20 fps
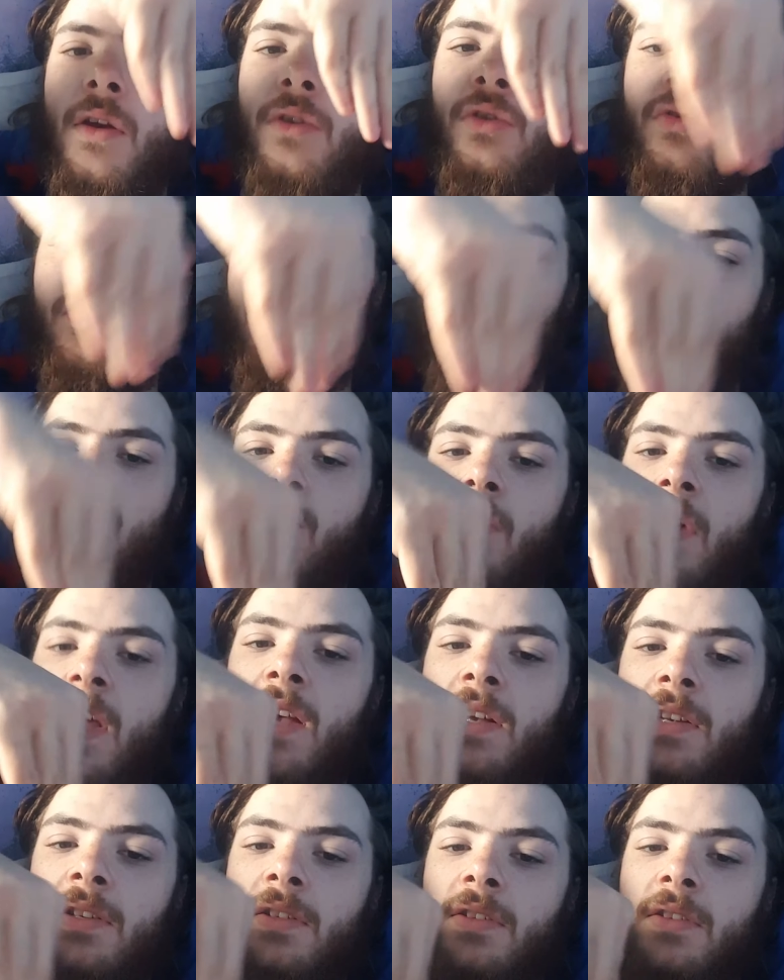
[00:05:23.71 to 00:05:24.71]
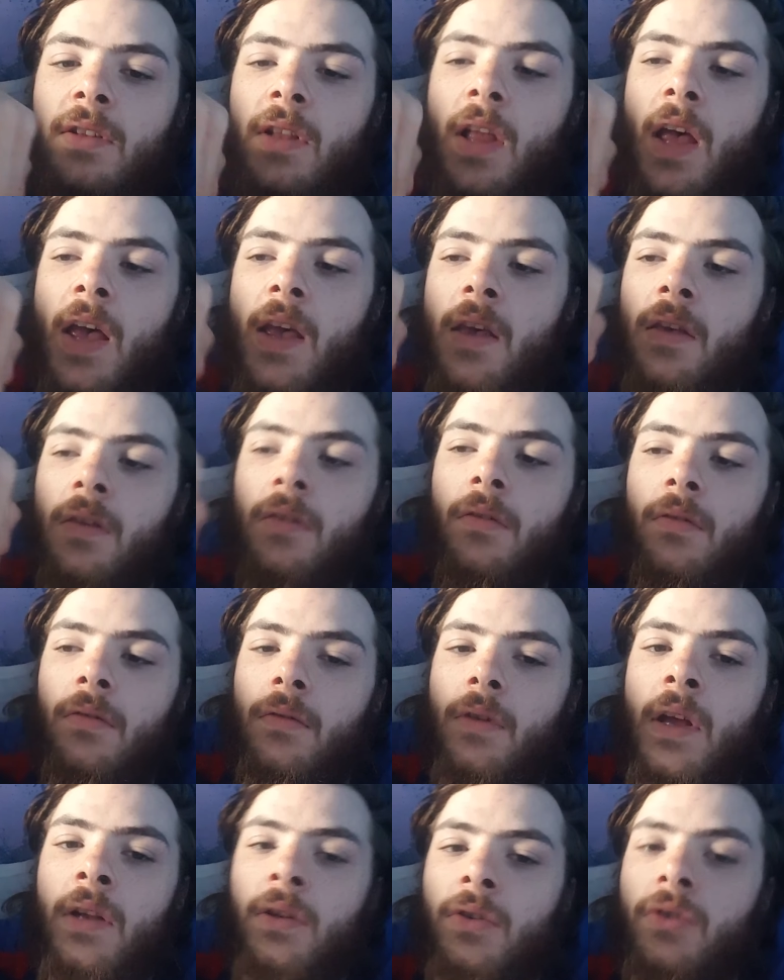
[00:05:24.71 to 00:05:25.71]
traced like
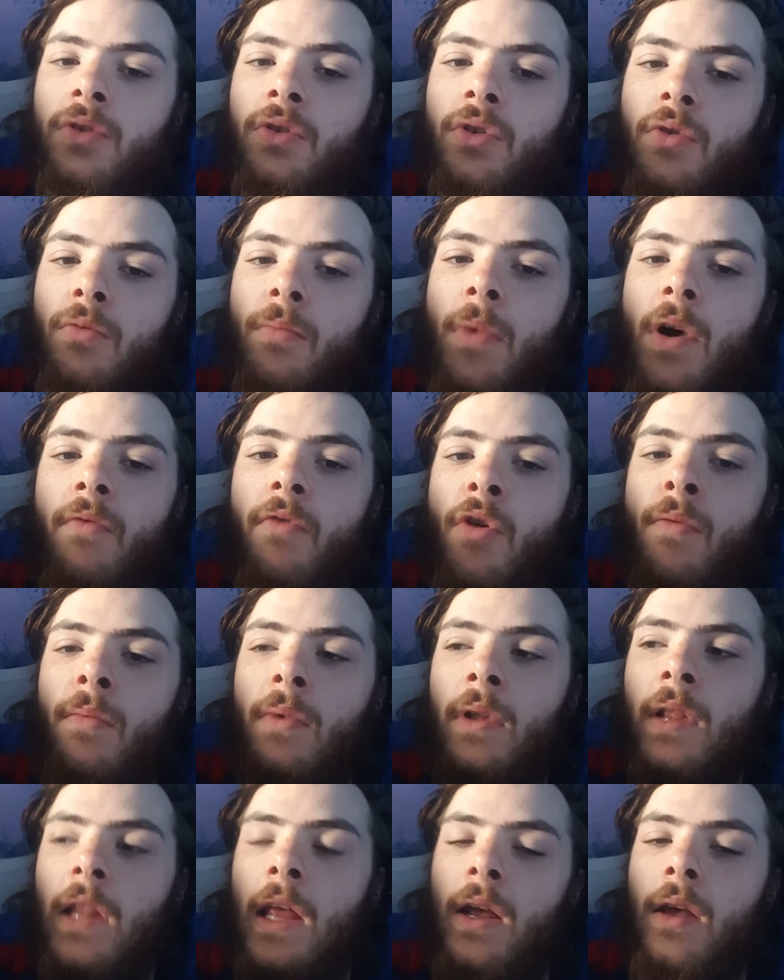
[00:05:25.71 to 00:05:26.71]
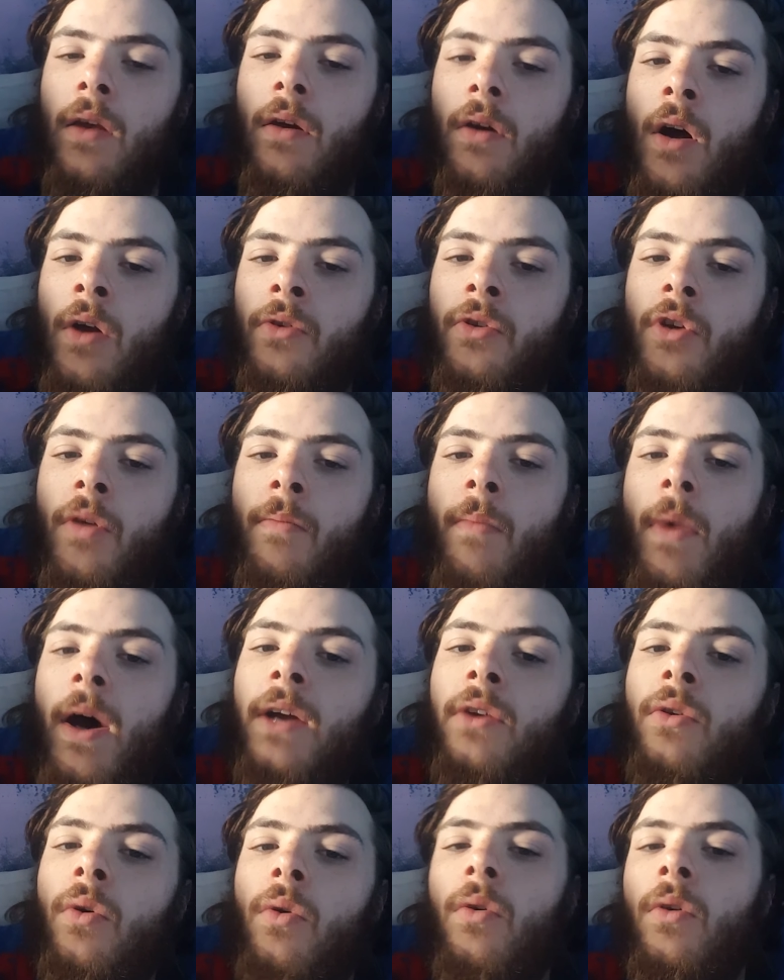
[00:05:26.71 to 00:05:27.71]
into my room and like under my
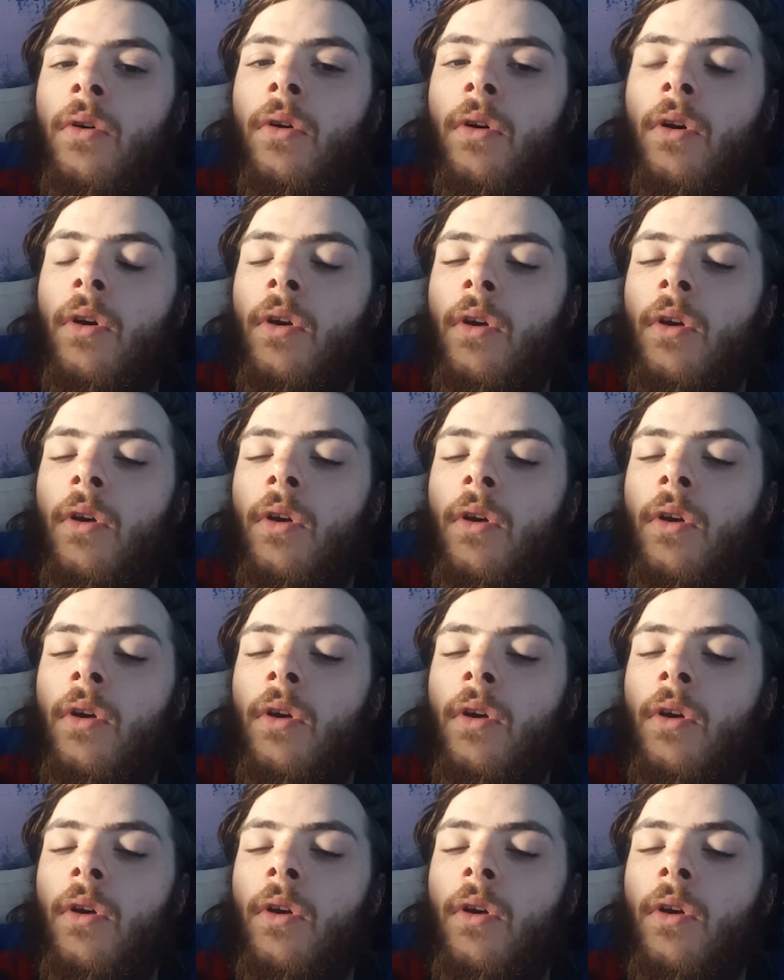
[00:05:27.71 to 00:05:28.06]
door.